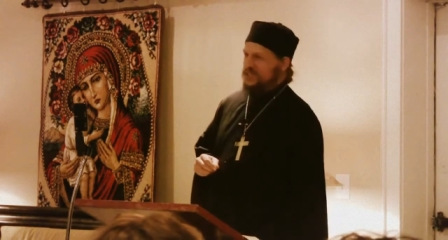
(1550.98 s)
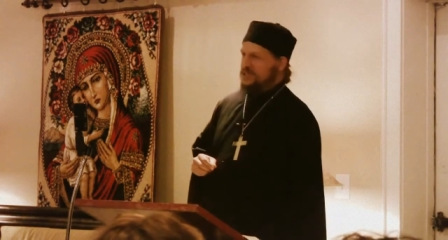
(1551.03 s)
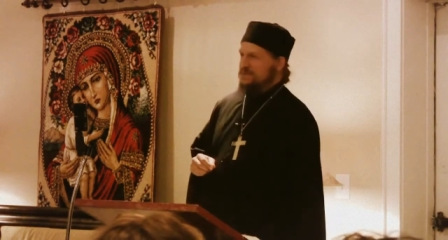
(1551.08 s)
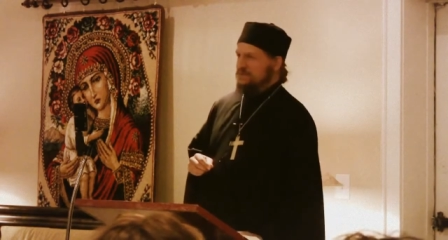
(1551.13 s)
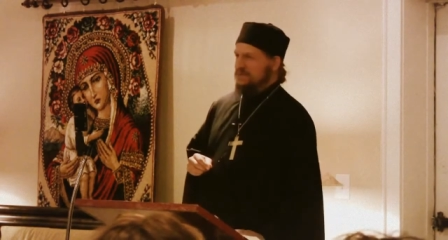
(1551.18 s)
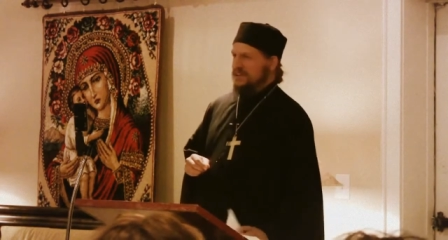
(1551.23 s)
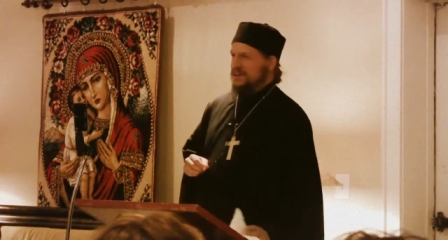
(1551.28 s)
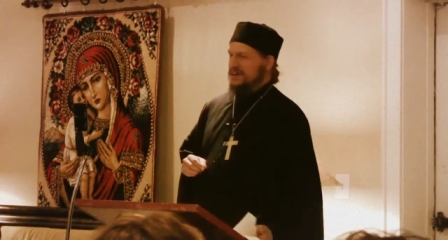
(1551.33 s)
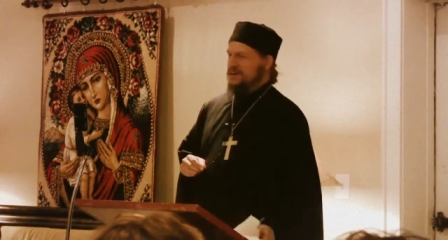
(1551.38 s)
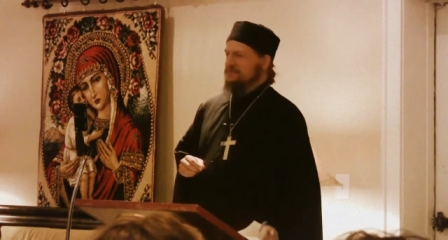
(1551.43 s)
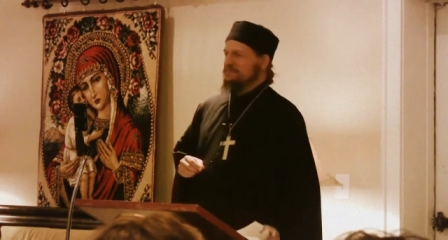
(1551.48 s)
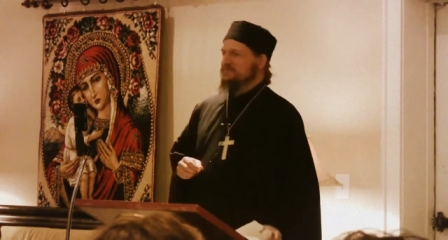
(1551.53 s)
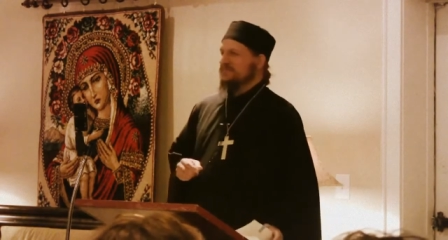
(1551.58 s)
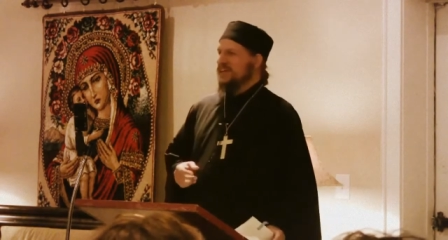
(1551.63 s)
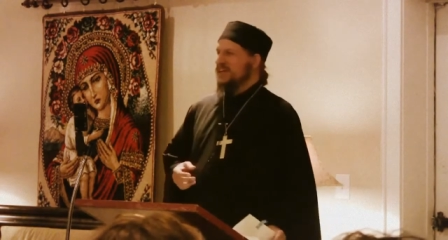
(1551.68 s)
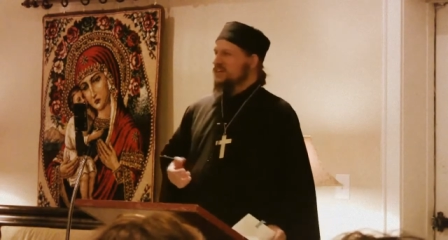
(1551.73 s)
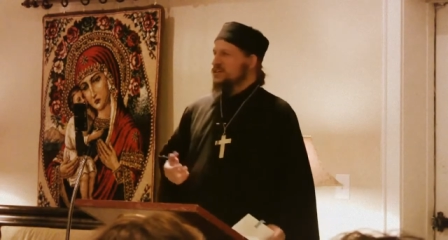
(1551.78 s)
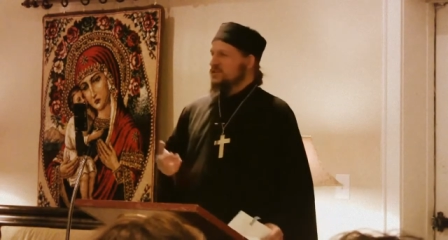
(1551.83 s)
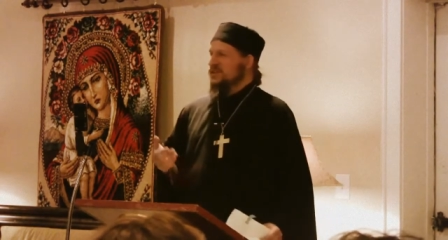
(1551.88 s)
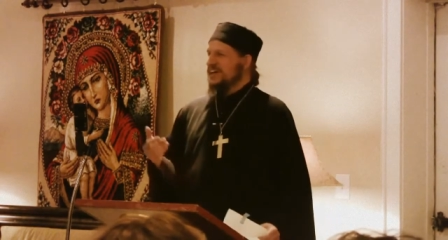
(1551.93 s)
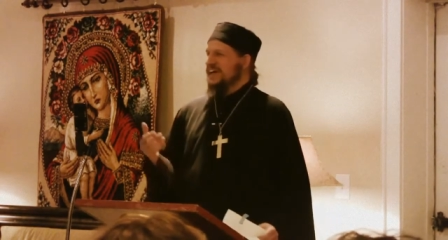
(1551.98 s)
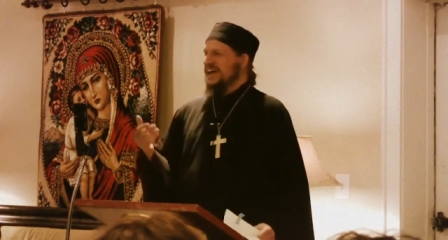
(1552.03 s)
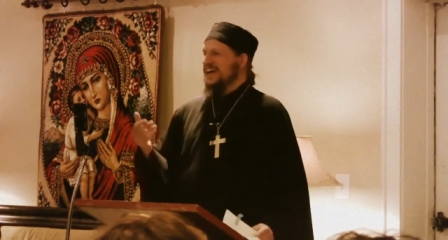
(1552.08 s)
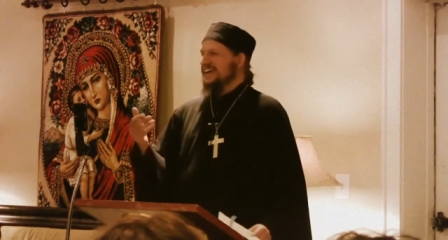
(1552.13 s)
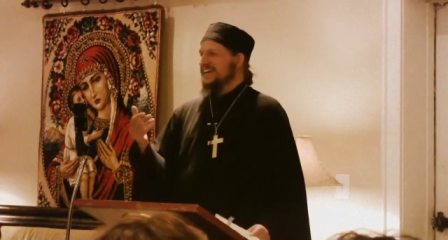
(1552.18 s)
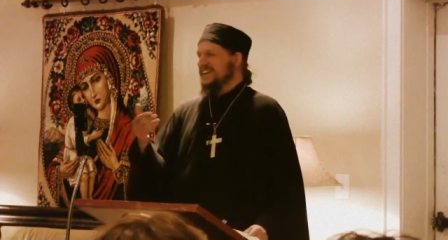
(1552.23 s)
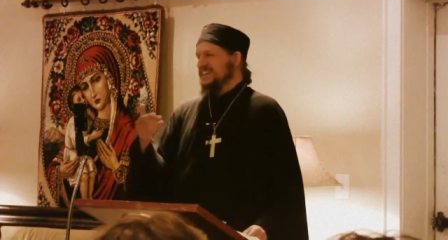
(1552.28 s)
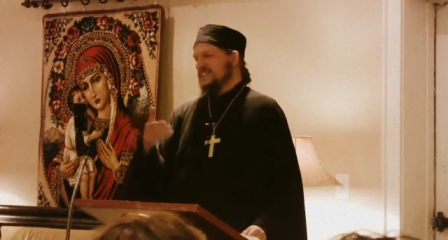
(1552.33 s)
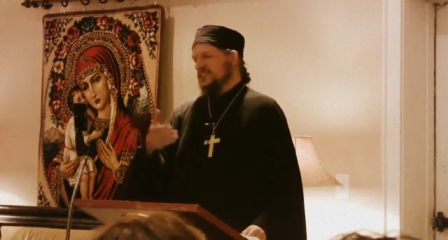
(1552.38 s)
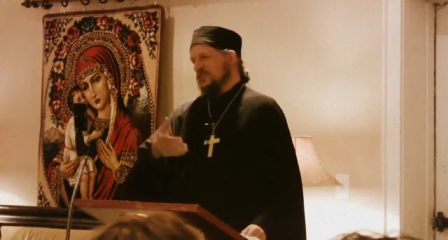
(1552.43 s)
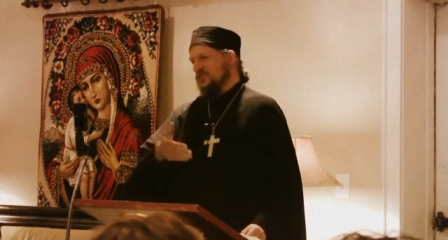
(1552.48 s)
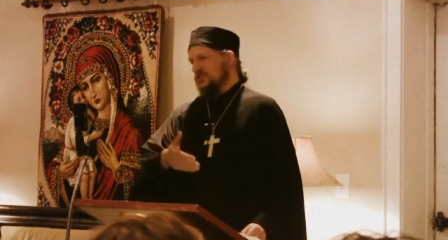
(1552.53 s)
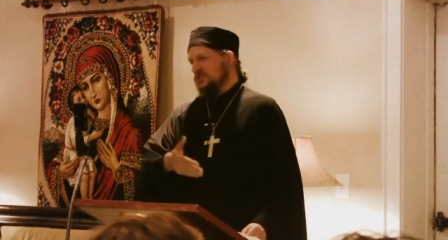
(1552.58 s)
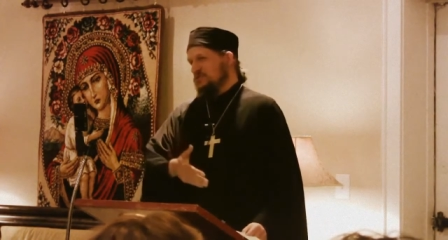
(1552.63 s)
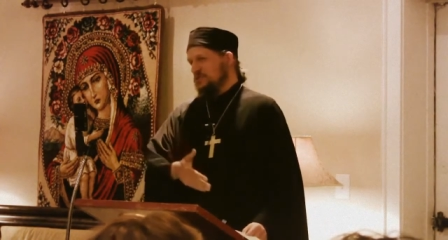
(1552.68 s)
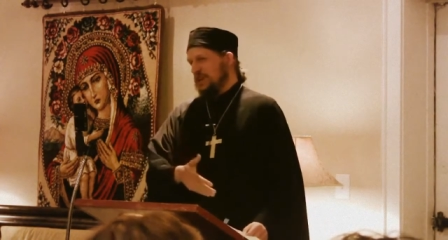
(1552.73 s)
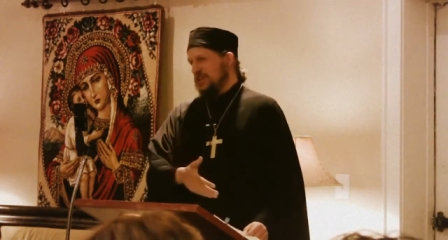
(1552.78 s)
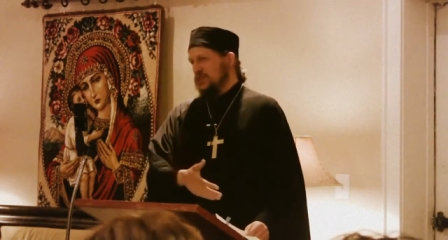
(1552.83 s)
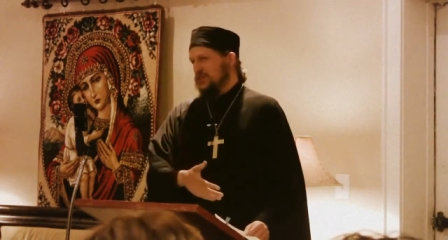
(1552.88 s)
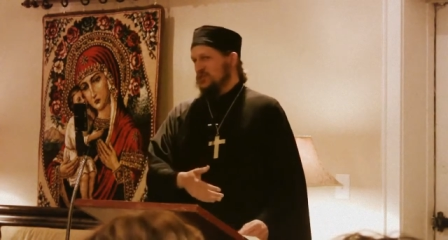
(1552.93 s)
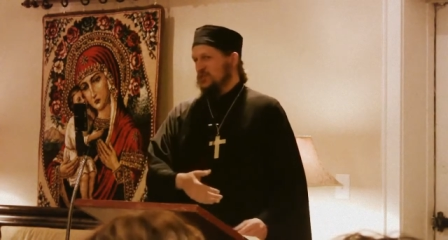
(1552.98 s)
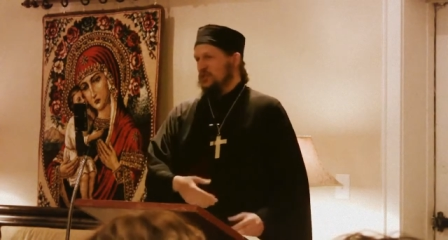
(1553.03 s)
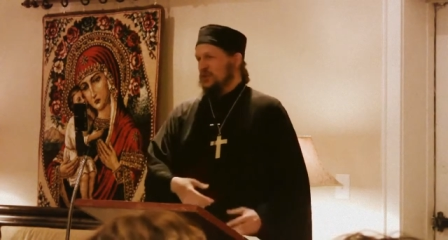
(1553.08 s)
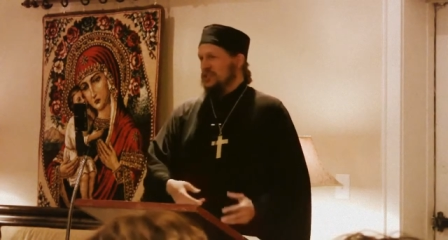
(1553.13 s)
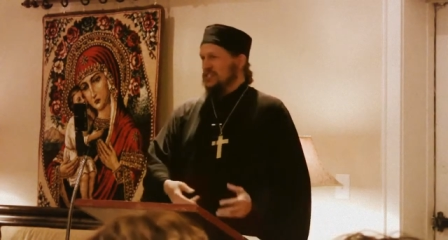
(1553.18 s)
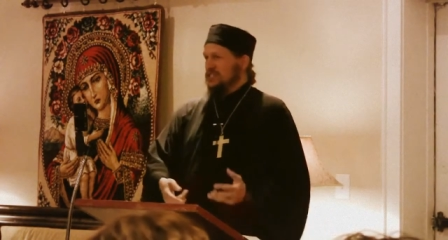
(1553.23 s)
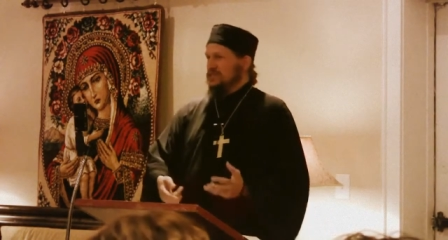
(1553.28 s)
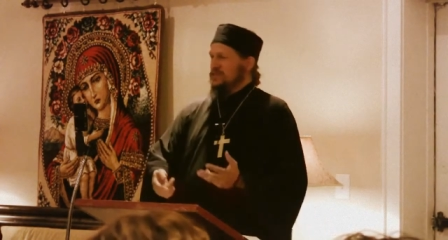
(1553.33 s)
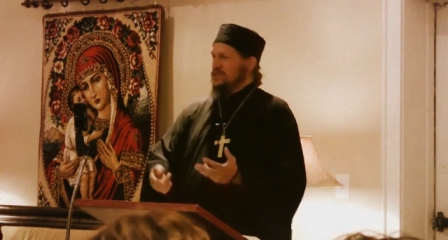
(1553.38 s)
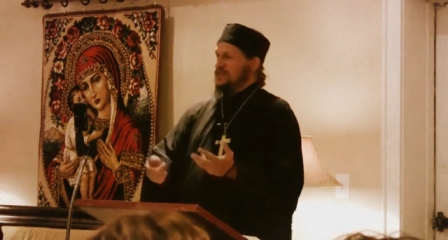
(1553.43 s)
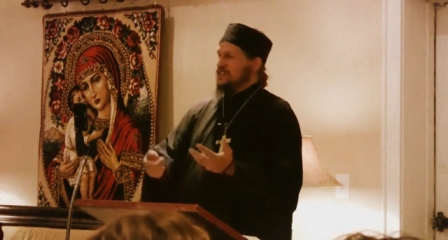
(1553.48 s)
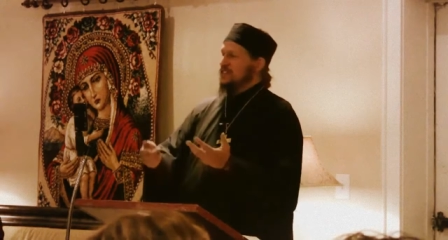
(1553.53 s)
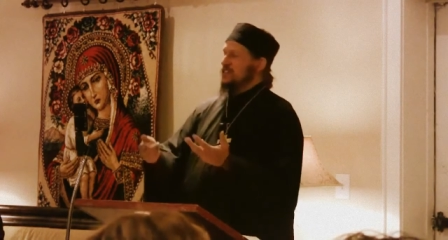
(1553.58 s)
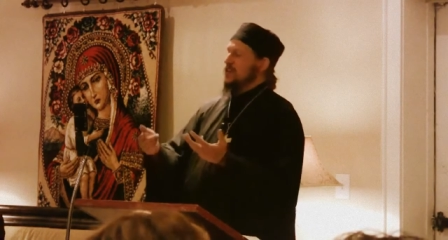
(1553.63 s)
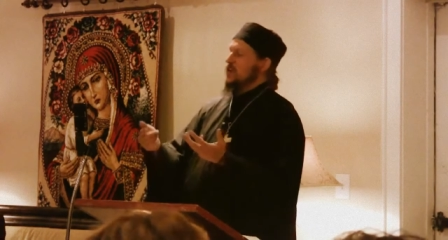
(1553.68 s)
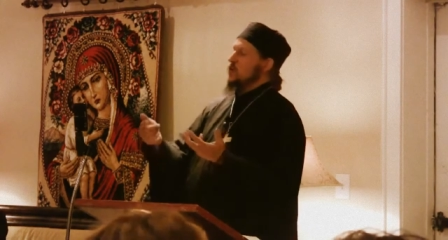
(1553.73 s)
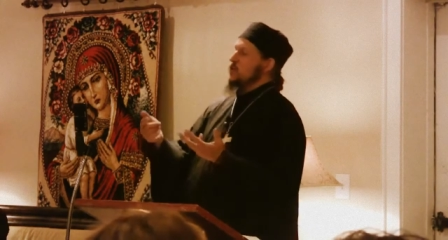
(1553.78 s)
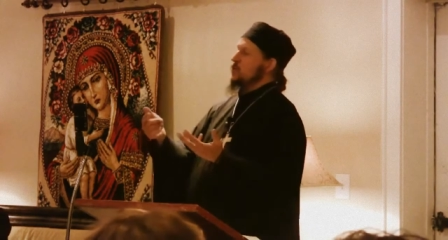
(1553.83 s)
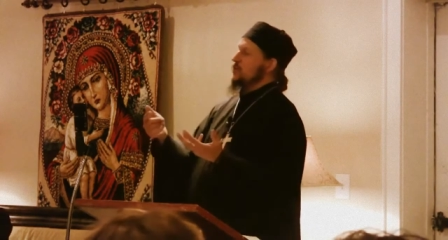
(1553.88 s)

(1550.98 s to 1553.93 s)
them there. So he had, there are many stories of his